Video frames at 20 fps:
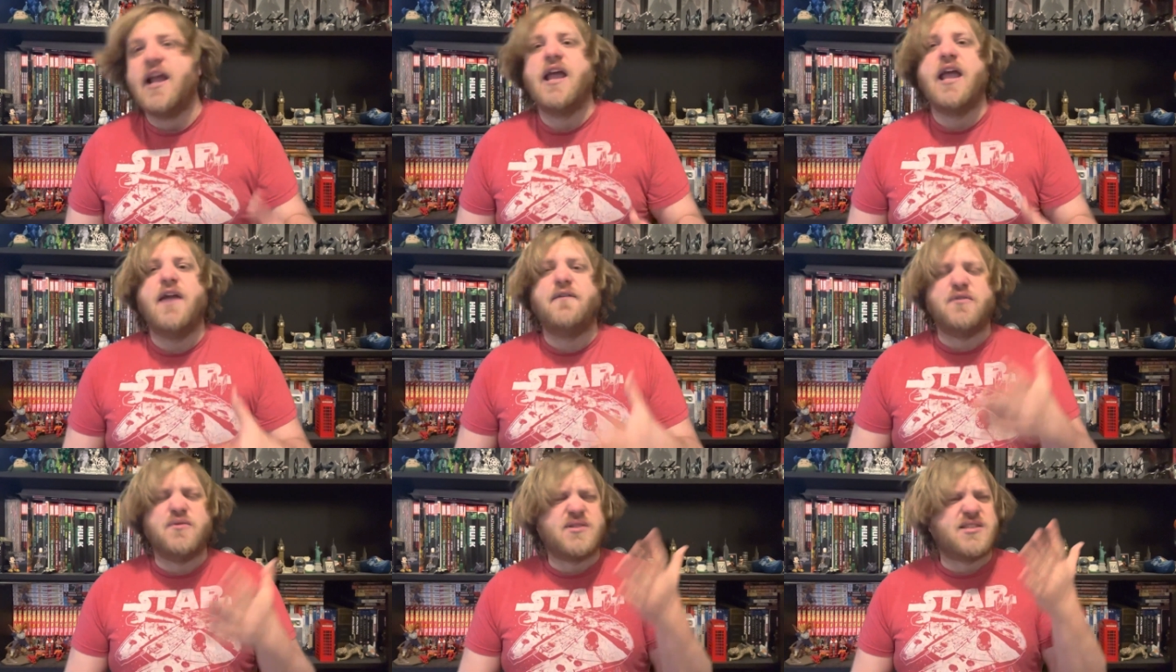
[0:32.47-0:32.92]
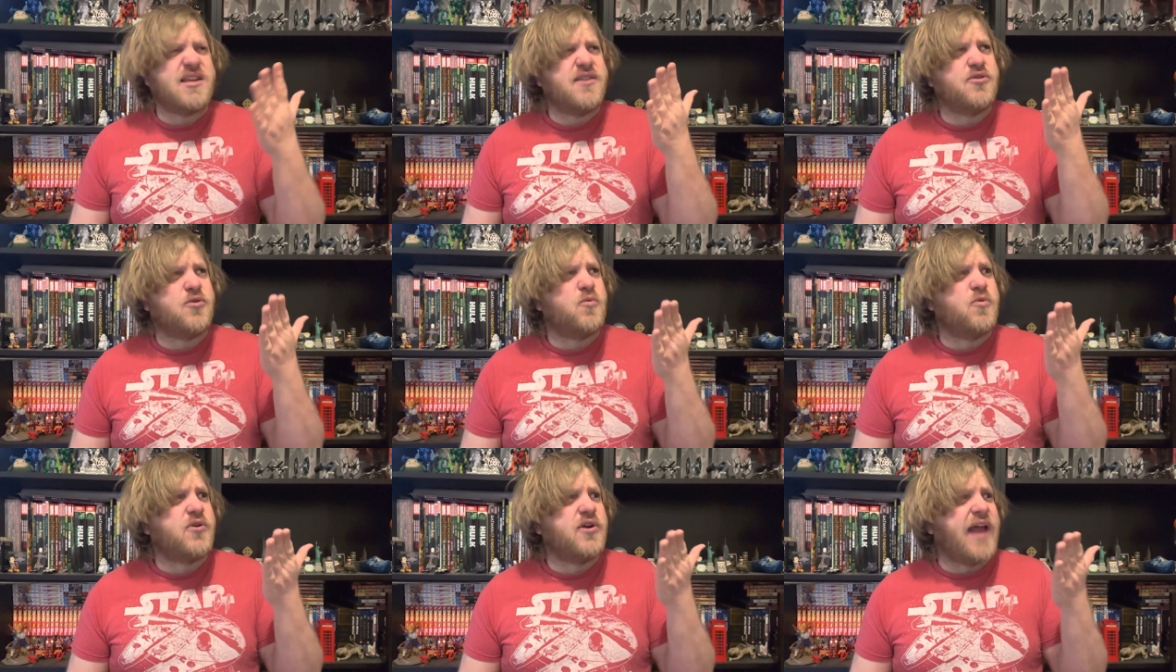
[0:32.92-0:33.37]
If you said
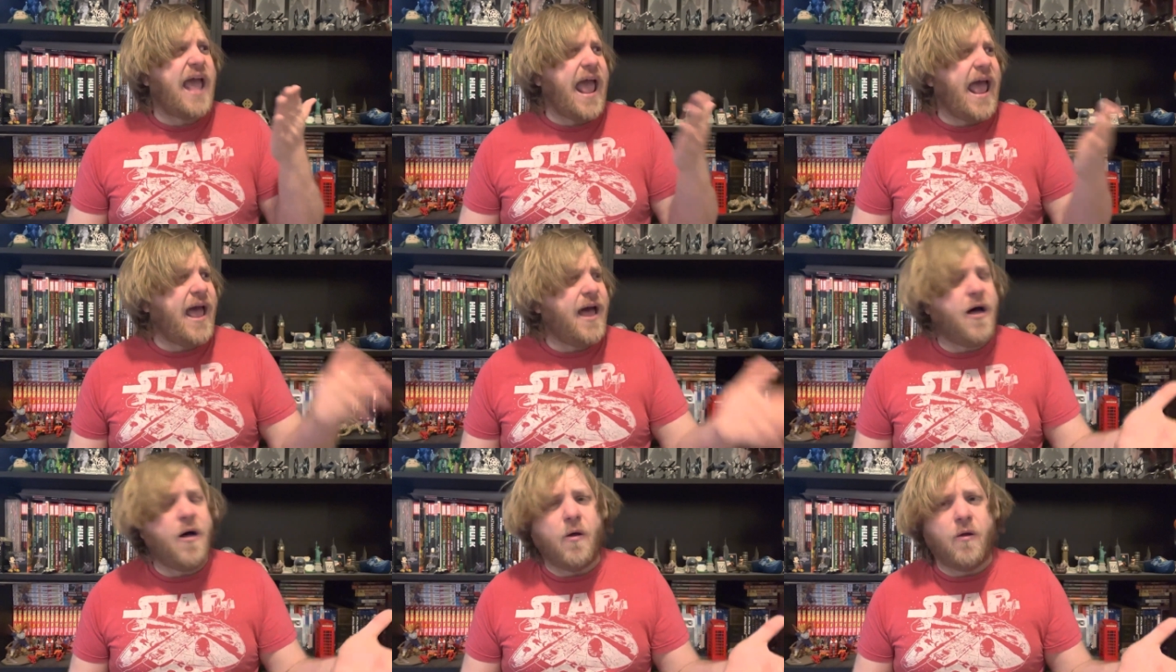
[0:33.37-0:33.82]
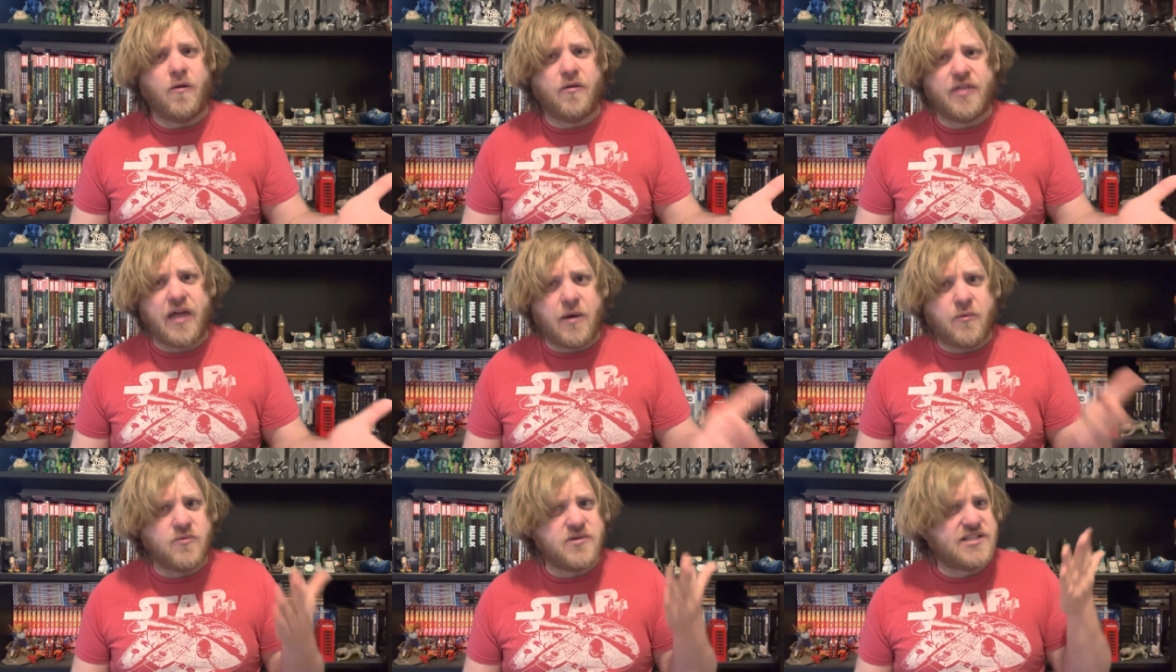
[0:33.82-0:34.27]
the word hell,
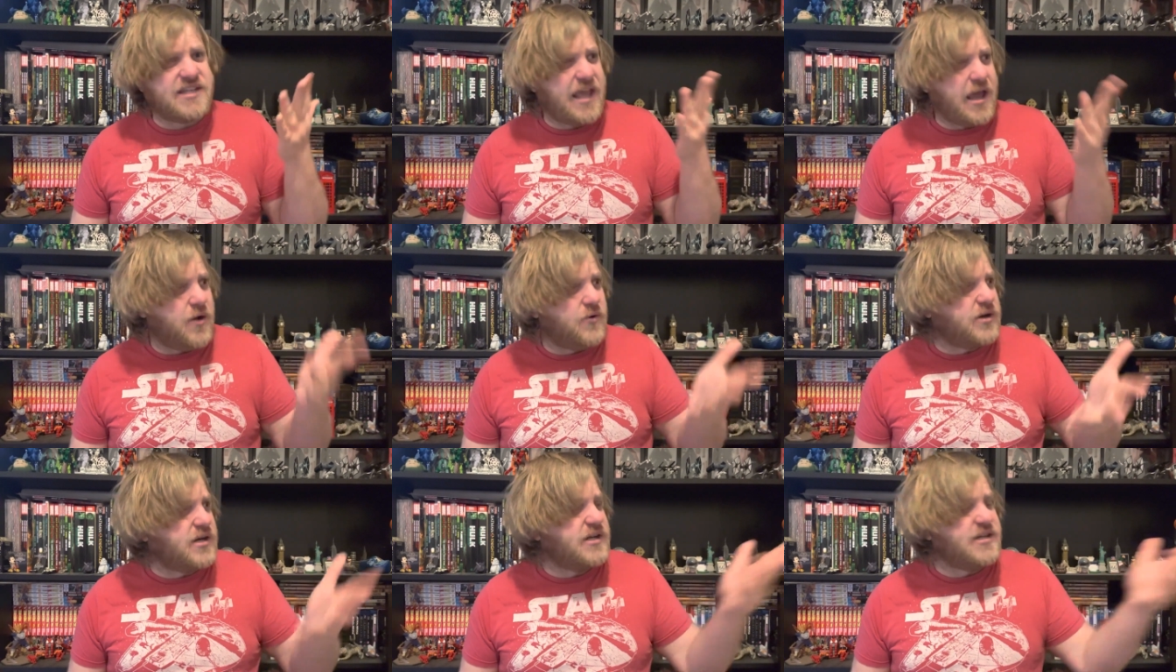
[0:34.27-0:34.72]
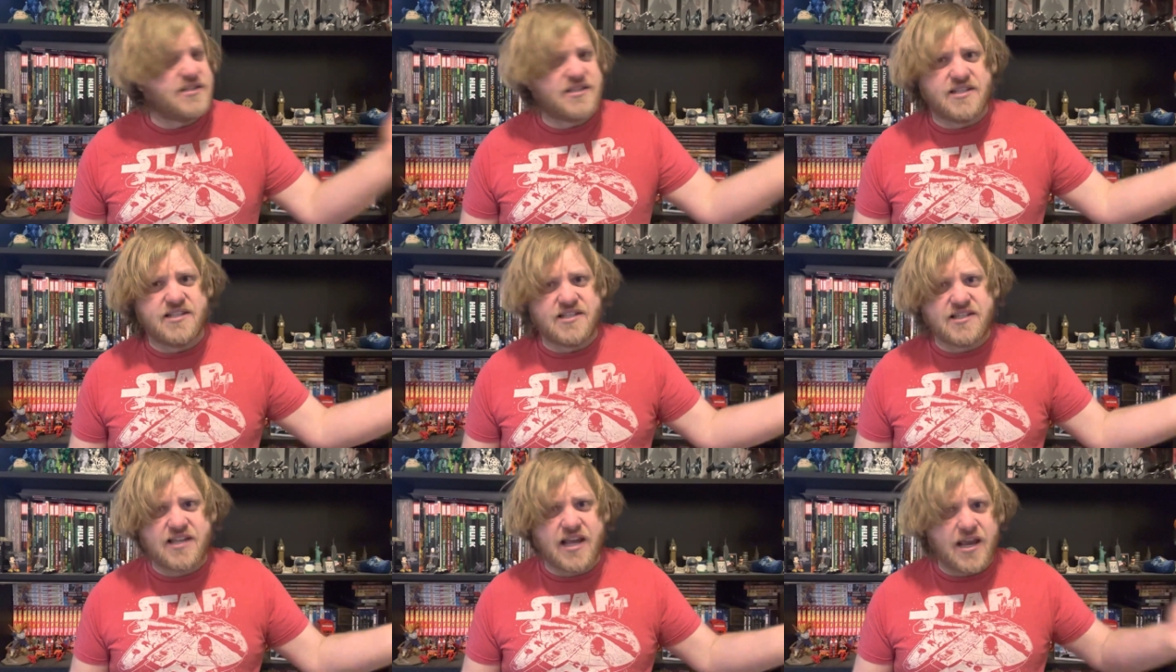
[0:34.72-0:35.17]
that was counted as
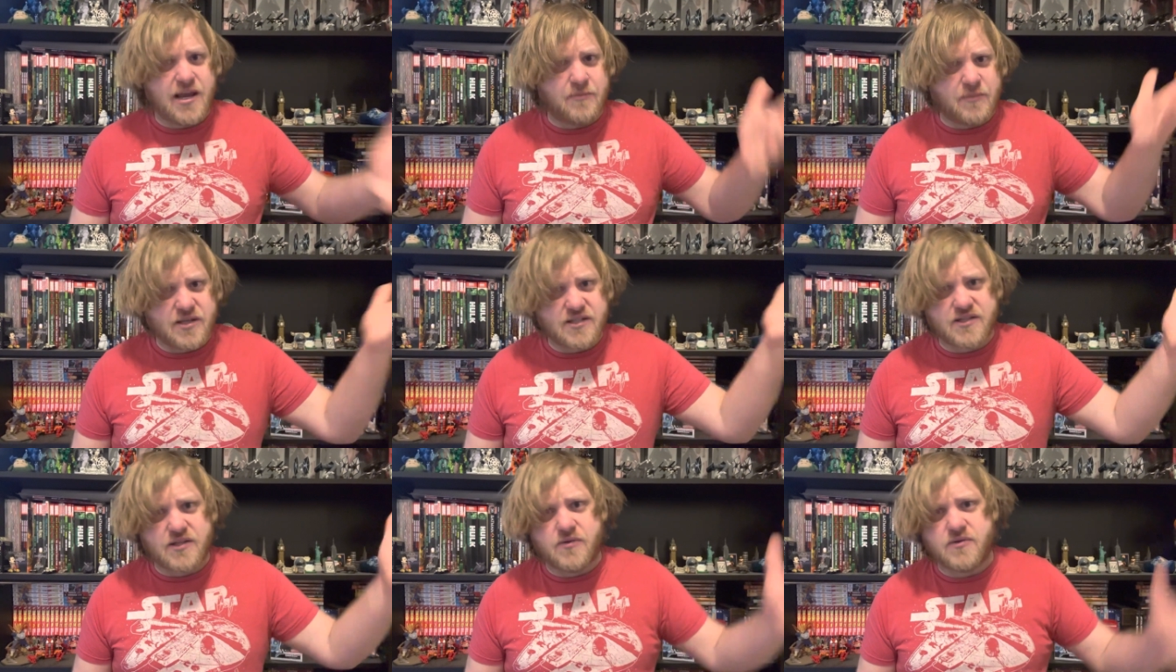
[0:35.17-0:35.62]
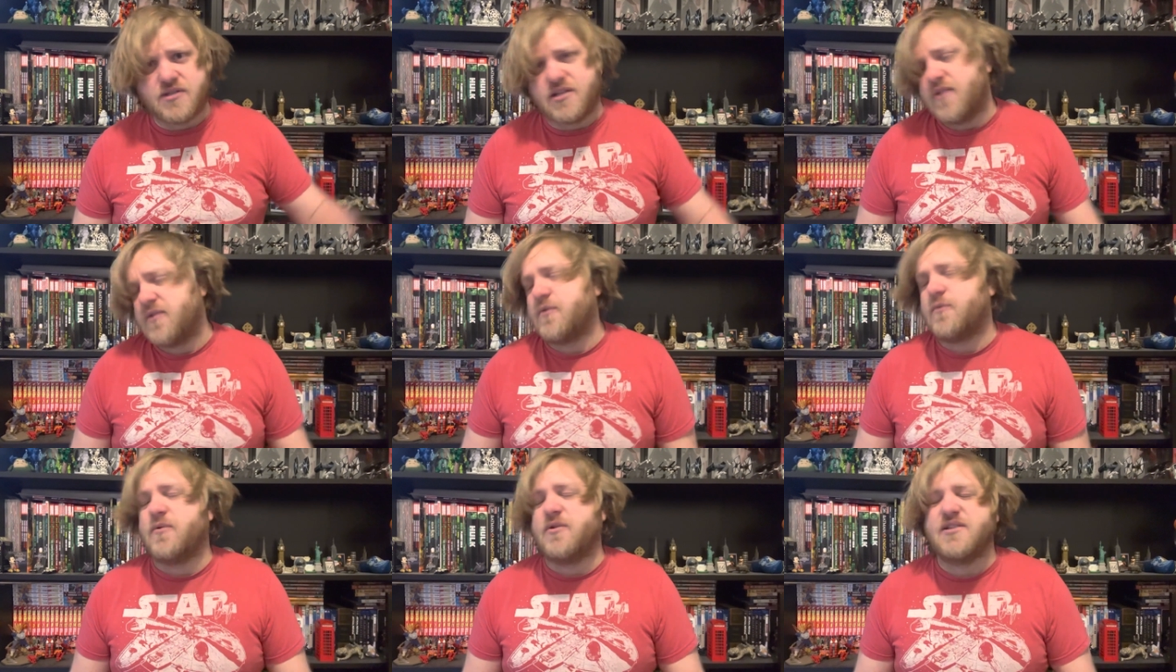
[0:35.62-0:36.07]
the same as those
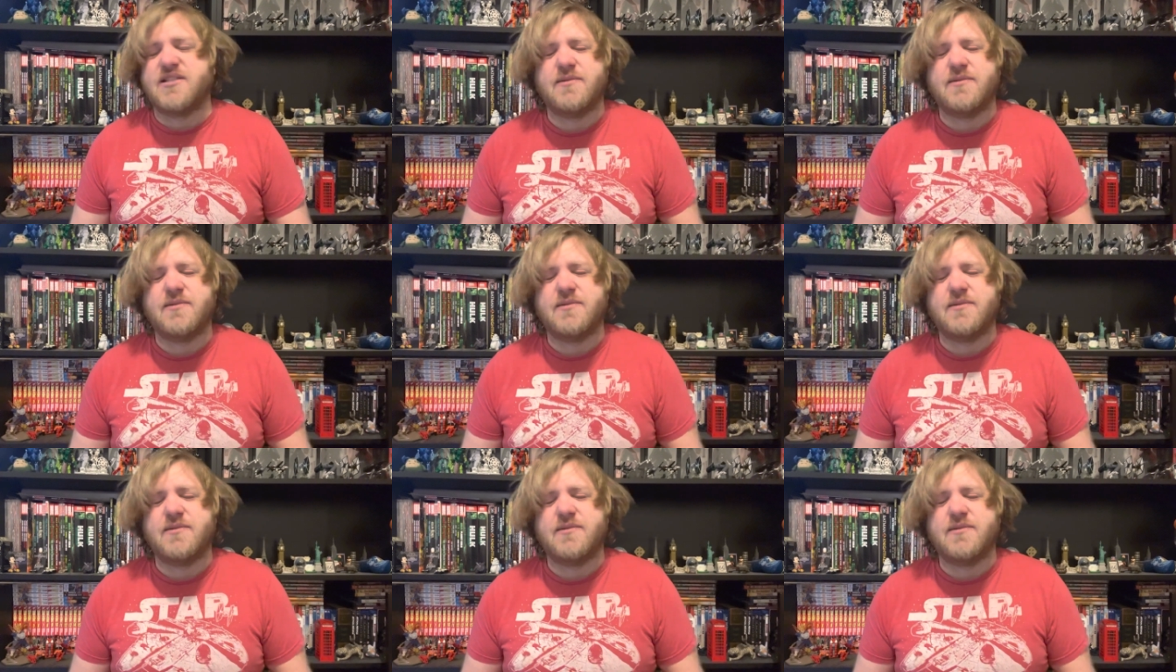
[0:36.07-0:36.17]
other words.